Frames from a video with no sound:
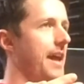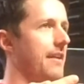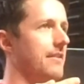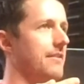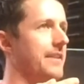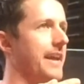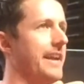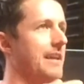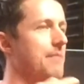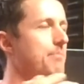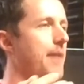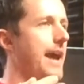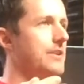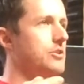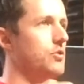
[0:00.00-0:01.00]
that
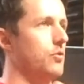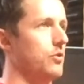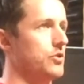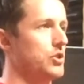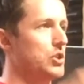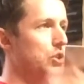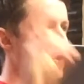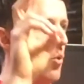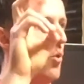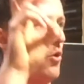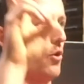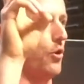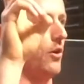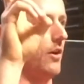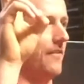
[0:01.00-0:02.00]
impacts your
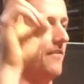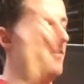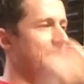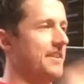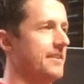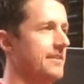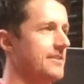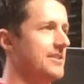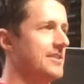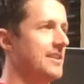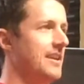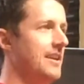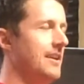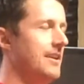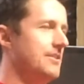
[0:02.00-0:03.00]
score of
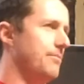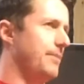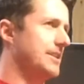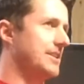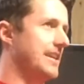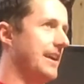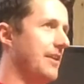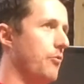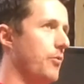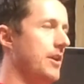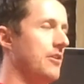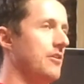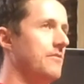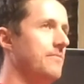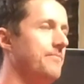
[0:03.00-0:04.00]
fitness, that makes it kind of
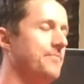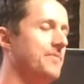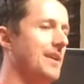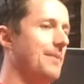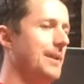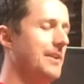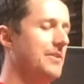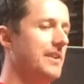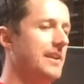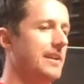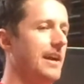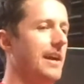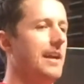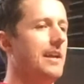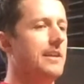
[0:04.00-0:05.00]
weird. I mean, I
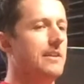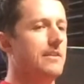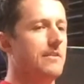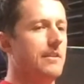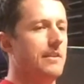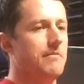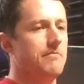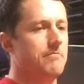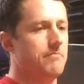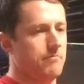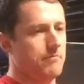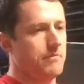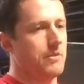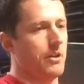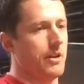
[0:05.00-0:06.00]
think,
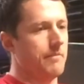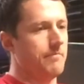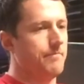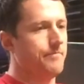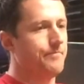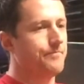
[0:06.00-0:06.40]
go ahead.